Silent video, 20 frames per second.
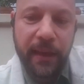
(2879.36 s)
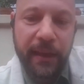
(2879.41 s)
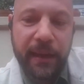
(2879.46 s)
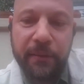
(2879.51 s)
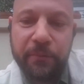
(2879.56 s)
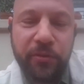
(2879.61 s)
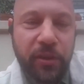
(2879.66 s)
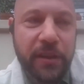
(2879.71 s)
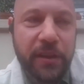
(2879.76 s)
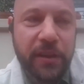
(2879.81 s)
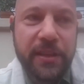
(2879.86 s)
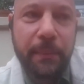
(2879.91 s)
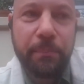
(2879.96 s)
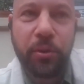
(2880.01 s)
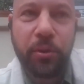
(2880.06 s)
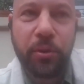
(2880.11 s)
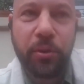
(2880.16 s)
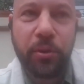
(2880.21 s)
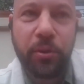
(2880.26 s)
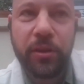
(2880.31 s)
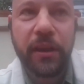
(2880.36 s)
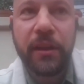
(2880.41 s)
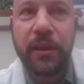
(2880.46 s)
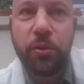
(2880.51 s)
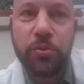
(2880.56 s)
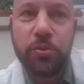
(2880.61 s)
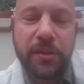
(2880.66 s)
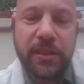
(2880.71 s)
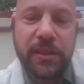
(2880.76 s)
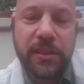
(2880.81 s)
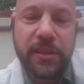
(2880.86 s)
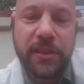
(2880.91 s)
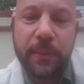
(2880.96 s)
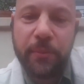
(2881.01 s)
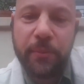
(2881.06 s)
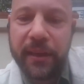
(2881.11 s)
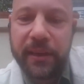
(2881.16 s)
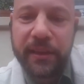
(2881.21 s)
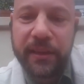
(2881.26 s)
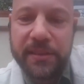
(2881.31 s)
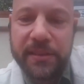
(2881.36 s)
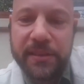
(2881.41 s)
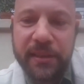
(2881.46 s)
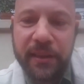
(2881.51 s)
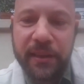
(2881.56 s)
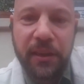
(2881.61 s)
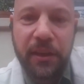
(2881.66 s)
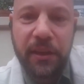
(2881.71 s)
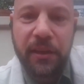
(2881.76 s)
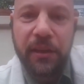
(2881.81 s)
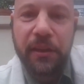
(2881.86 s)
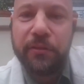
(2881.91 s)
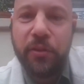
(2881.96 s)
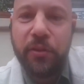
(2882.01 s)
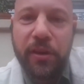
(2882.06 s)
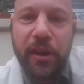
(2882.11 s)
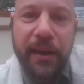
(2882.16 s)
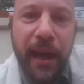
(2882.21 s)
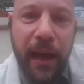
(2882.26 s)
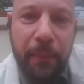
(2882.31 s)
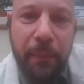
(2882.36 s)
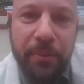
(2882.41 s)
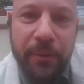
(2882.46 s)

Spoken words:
They can, for example, use the same of techniques for an